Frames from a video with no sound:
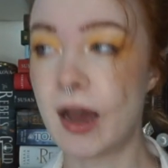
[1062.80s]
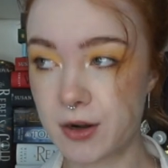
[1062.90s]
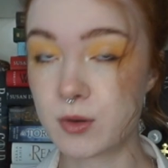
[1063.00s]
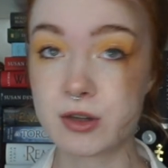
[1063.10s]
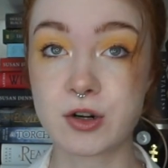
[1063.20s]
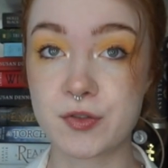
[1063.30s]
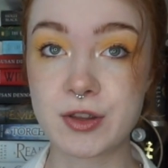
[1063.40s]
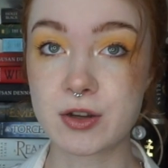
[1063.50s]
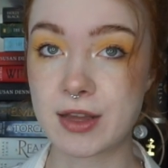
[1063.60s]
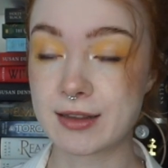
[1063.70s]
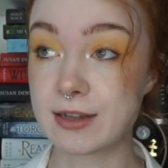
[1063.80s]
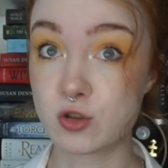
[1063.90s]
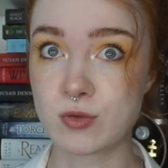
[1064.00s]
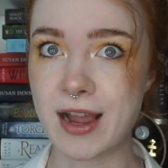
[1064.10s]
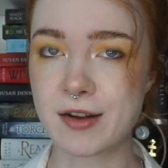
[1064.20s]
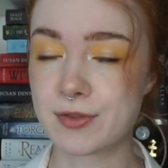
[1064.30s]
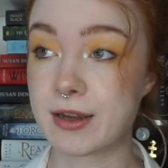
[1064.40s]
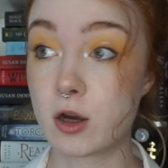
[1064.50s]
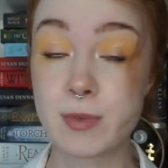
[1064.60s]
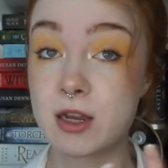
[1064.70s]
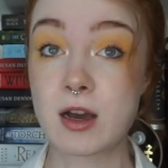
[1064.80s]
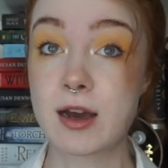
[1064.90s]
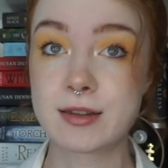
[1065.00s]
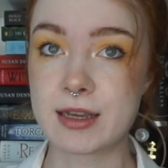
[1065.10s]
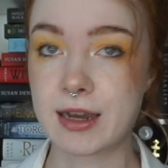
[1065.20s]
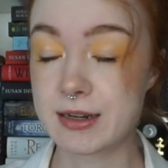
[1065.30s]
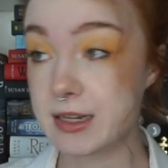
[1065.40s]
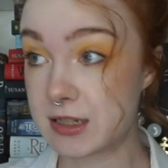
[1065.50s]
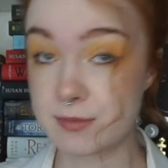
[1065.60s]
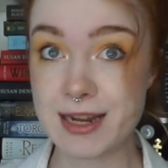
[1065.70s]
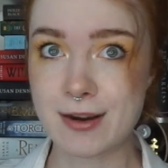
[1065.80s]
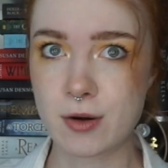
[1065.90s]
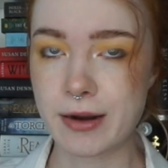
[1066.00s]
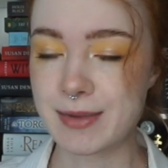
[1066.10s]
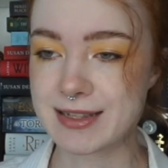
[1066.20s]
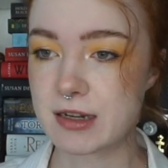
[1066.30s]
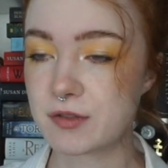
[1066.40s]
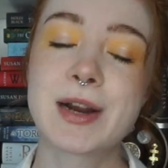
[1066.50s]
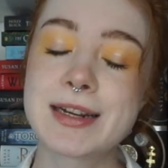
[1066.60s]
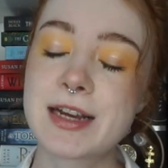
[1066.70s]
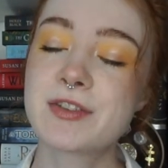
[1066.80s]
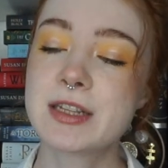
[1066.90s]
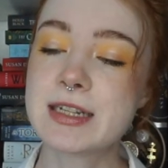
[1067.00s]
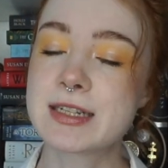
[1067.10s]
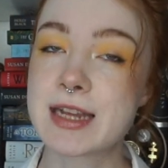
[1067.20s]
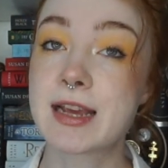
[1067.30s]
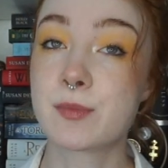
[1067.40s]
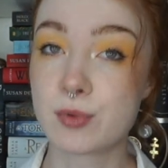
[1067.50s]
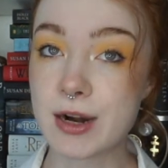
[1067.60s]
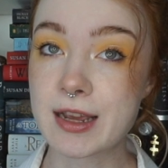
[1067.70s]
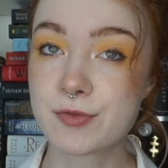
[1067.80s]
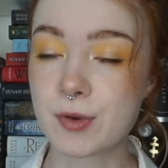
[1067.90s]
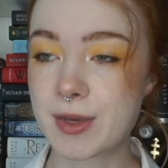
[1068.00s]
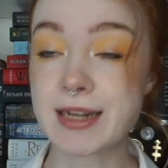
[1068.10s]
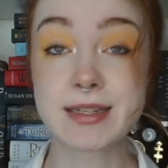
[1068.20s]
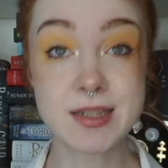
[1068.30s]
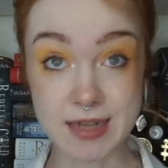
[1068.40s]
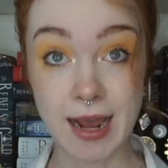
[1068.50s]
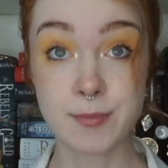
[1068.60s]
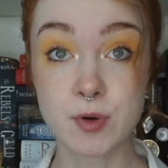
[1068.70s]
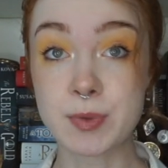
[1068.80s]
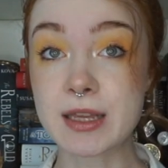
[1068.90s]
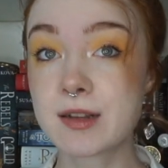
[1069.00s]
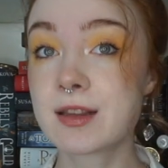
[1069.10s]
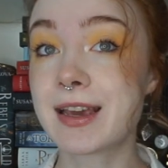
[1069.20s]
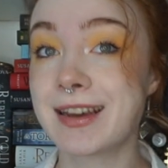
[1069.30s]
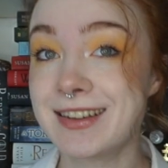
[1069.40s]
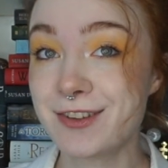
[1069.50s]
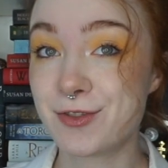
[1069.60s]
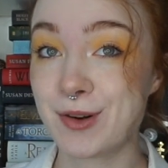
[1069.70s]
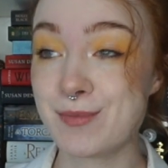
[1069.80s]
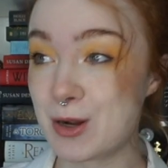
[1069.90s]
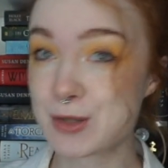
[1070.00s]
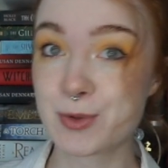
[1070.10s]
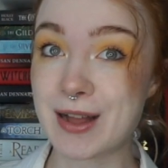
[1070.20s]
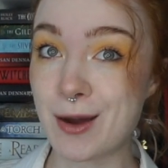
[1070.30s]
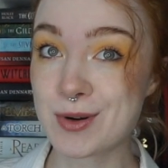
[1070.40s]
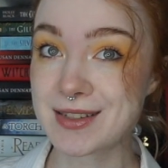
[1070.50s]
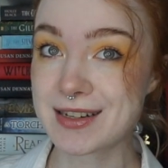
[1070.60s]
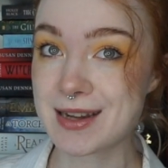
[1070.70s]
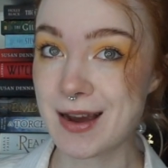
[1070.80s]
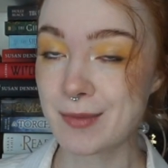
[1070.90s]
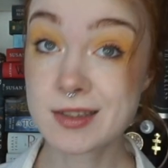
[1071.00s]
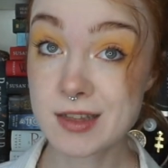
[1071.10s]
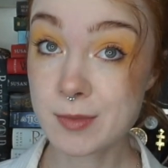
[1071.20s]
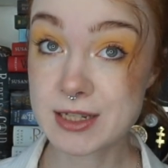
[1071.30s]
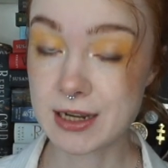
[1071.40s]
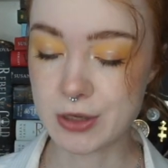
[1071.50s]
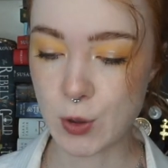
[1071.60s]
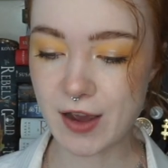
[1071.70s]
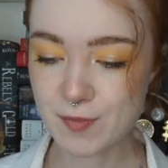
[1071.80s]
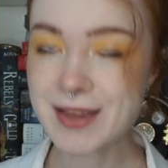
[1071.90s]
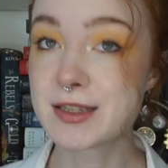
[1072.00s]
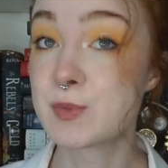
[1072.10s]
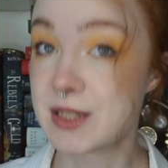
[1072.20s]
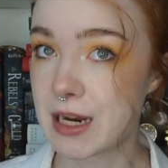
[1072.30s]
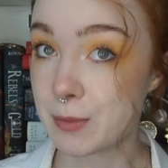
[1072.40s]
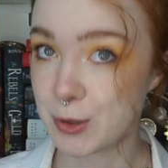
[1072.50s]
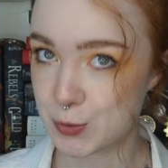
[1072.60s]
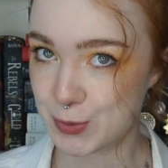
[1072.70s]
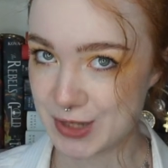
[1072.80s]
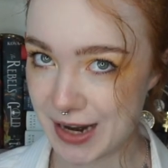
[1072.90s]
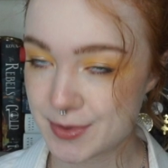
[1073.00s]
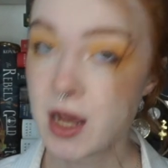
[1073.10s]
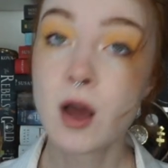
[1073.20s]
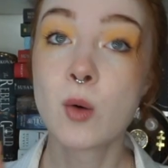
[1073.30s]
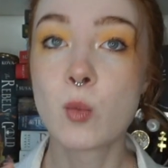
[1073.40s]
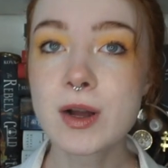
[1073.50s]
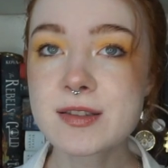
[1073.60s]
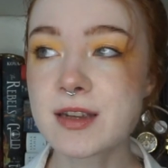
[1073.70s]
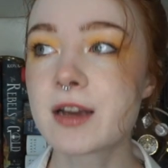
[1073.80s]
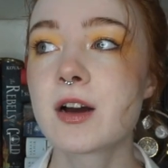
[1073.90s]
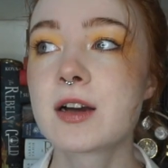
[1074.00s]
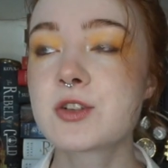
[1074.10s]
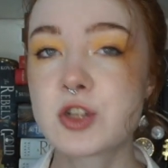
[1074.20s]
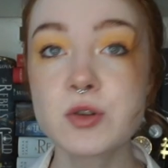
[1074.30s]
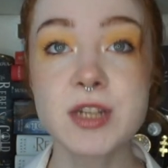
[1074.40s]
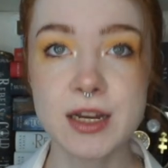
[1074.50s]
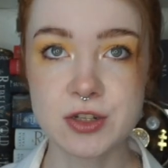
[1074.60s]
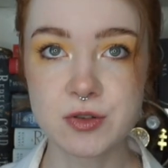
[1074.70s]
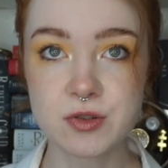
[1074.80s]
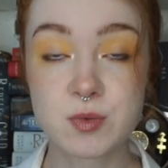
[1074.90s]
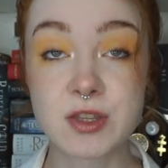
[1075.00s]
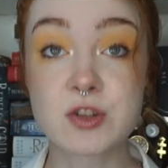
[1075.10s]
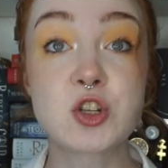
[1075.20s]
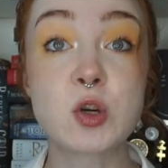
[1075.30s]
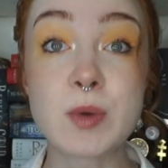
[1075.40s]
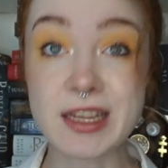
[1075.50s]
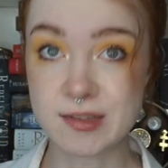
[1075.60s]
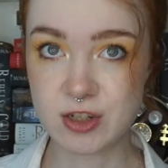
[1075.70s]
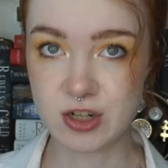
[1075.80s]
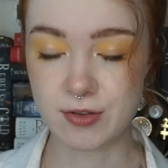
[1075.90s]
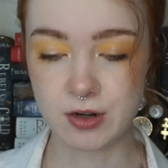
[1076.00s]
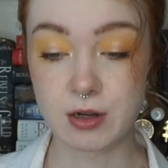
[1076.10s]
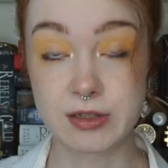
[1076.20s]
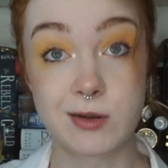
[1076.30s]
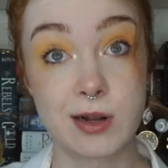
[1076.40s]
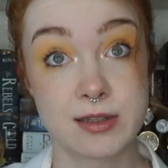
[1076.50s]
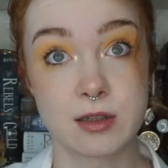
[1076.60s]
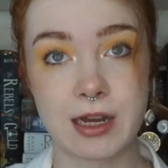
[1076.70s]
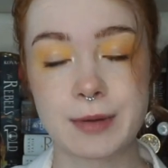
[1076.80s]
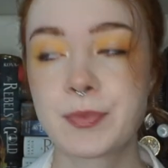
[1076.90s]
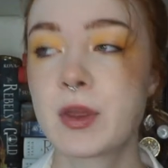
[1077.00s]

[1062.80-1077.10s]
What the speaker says: I no longer feel that, like, dread of, like, oh my god, like, I need to decorate myself. But I definitely need to take a break from getting stabbed repeatedly for multiple hours at a time. Because let me tell you, I've made this mistake multiple times. Once I got two tattoos within 2 weeks of each other, and I was like, well, that's a lot.